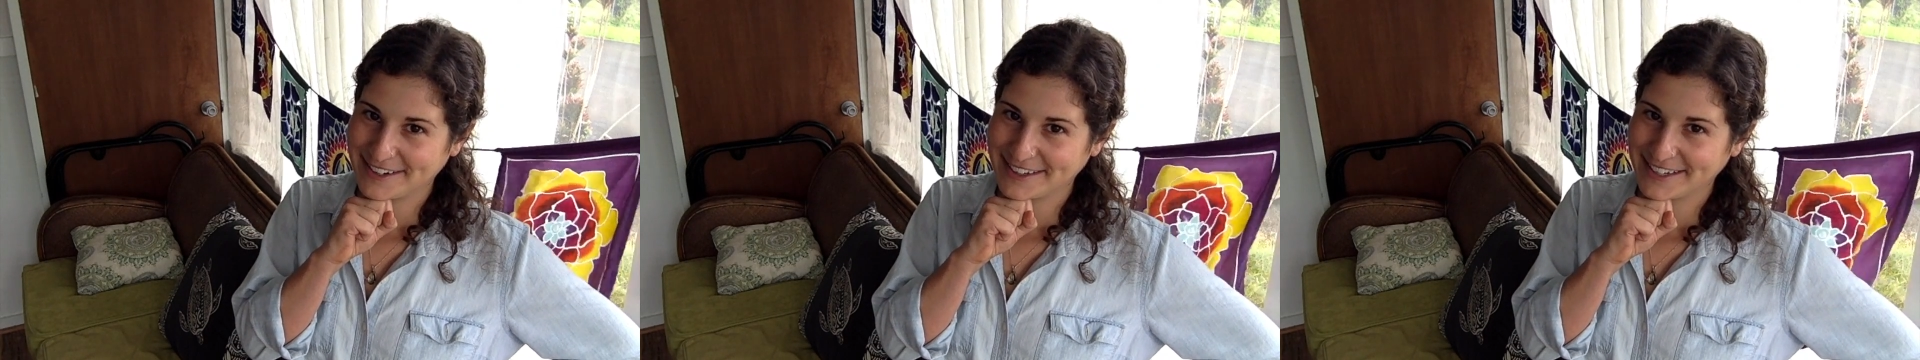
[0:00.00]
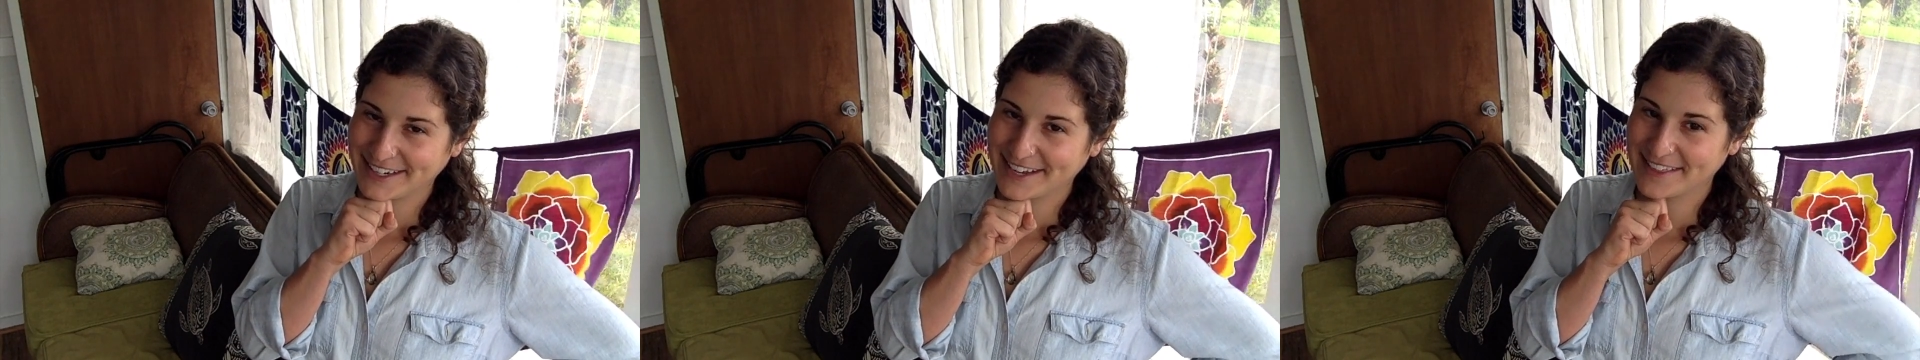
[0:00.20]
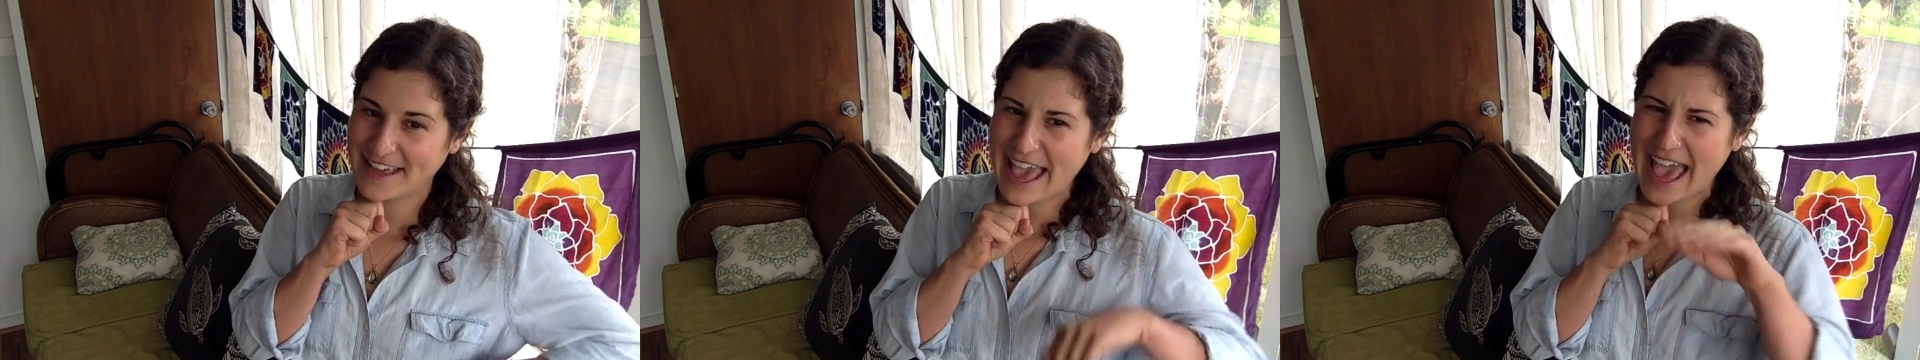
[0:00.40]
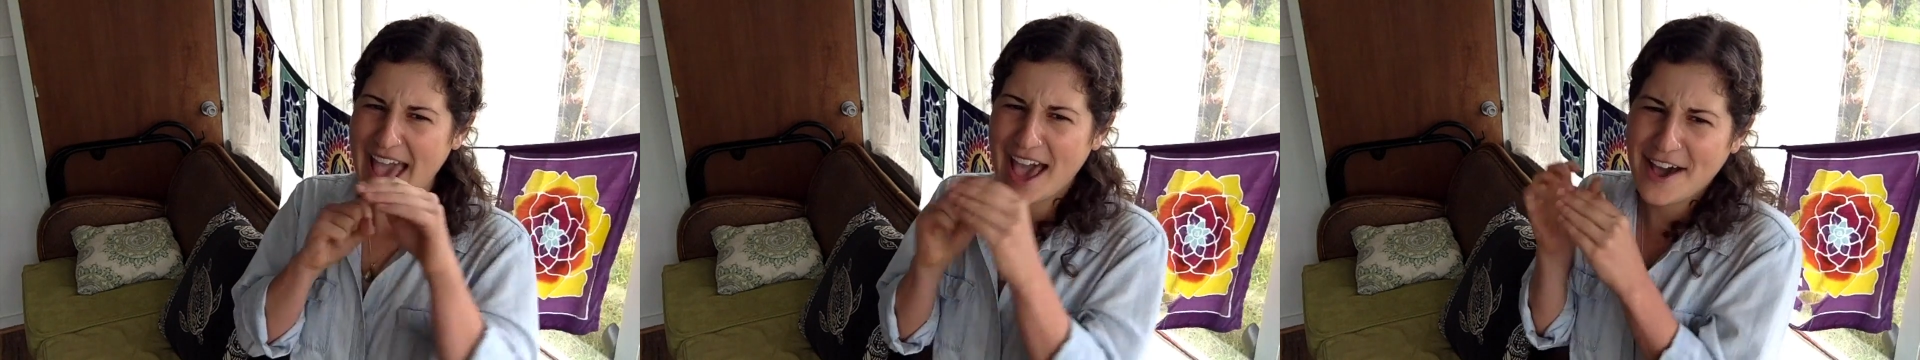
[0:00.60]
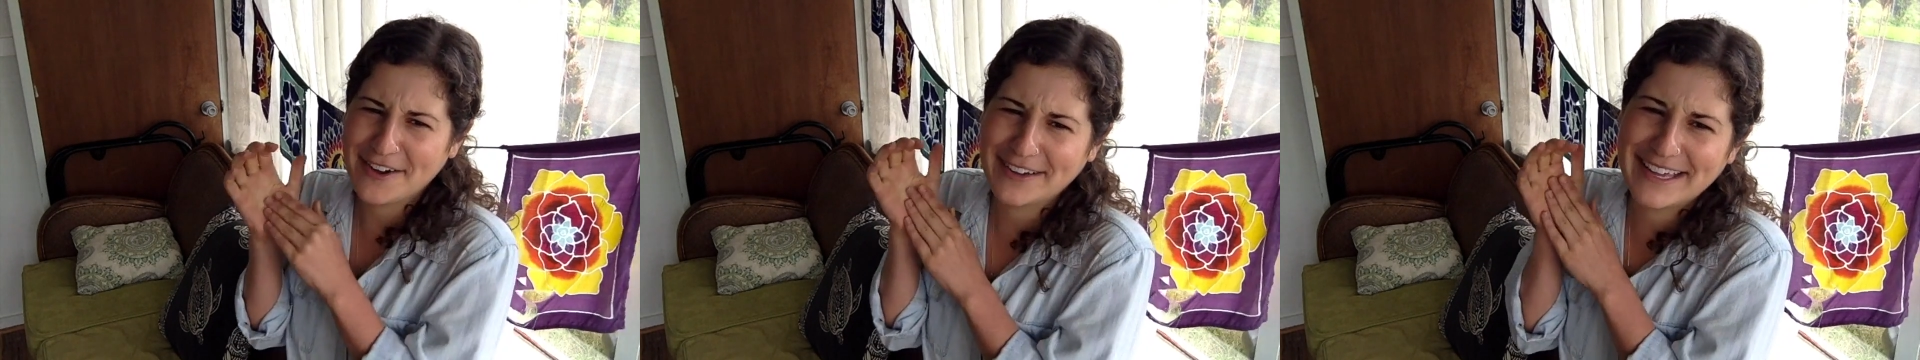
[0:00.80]
where to look on the.
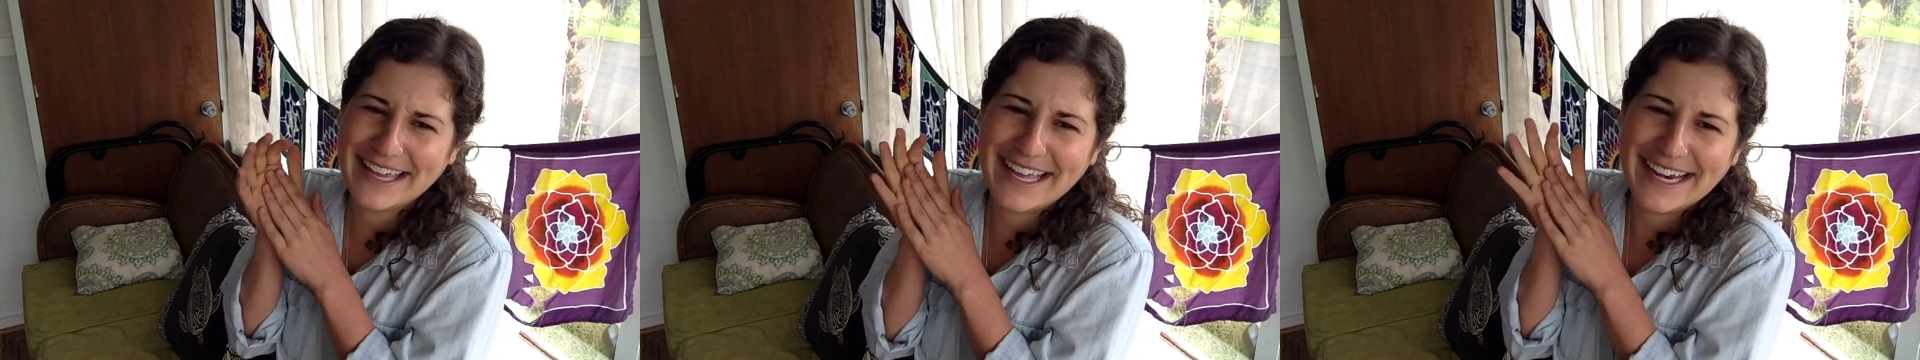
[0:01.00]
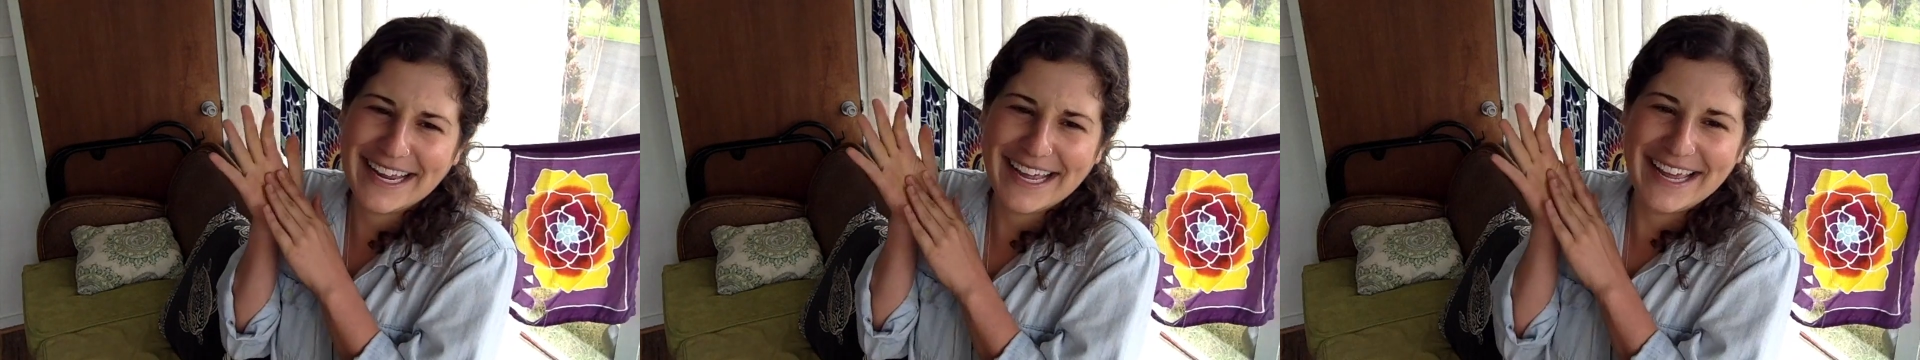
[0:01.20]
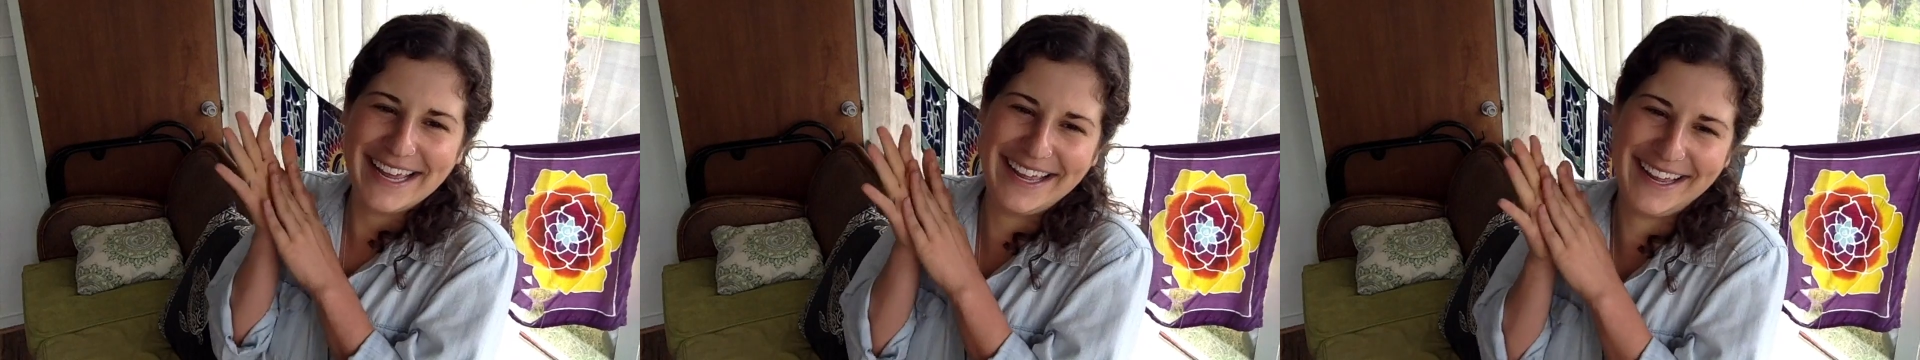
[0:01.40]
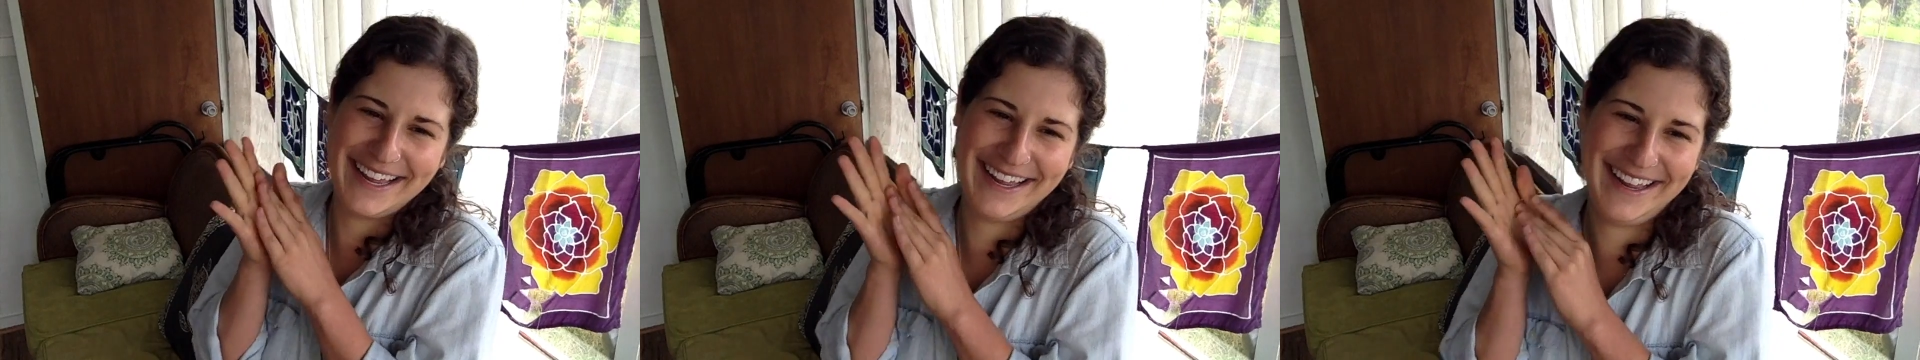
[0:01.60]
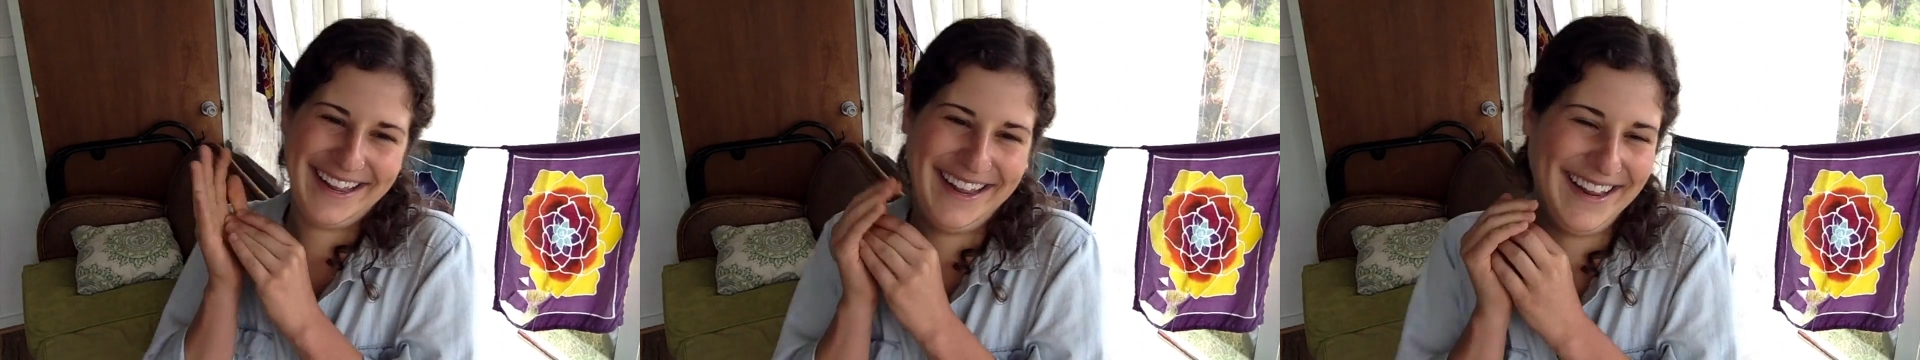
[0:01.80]
Ow,
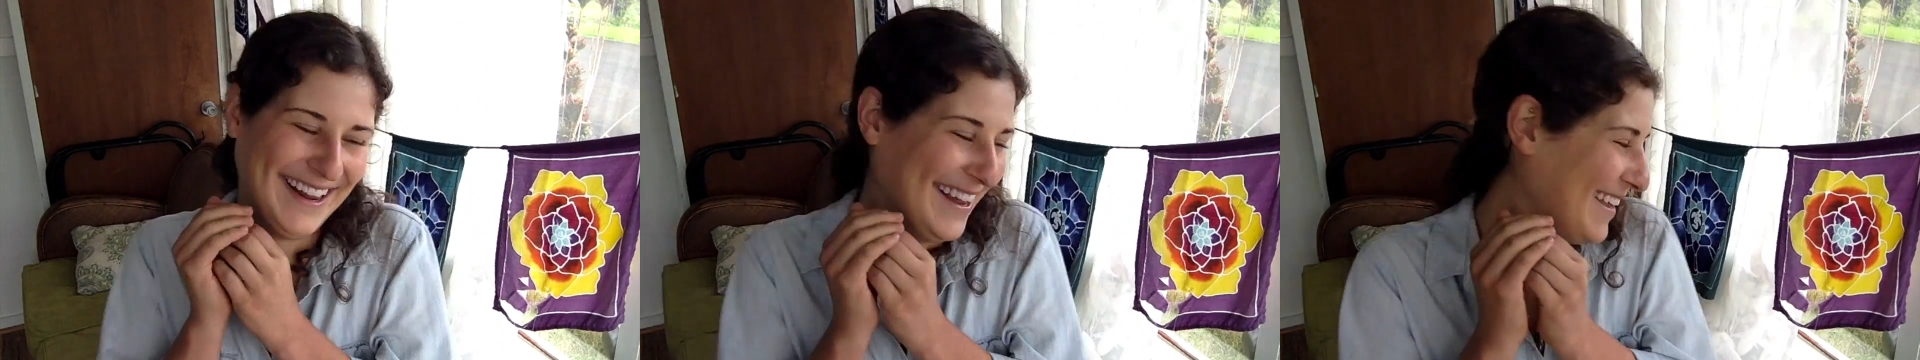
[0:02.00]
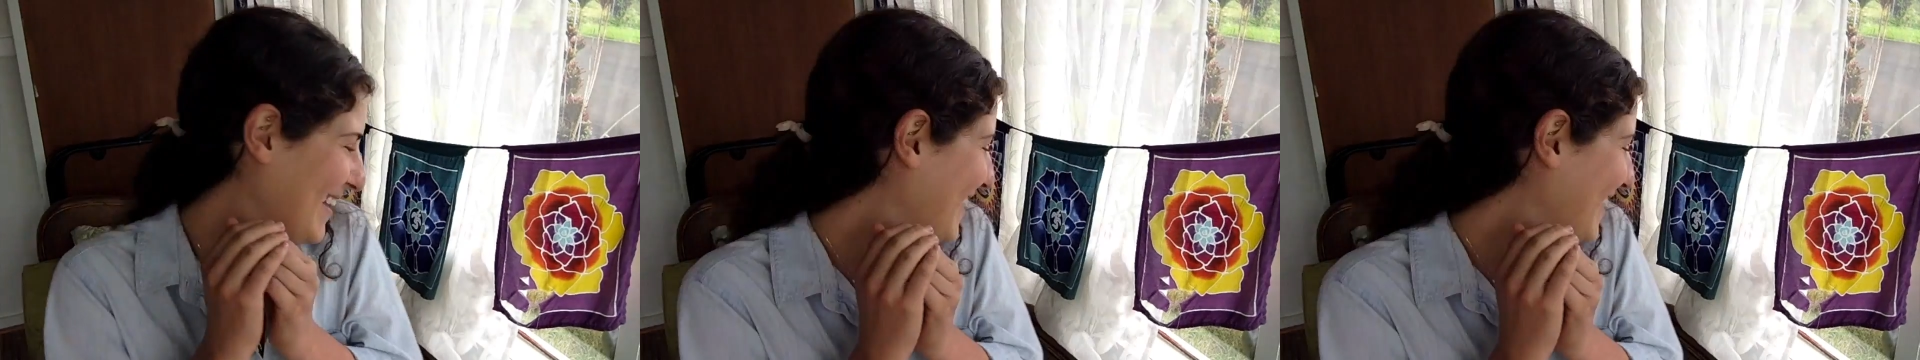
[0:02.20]
kitty!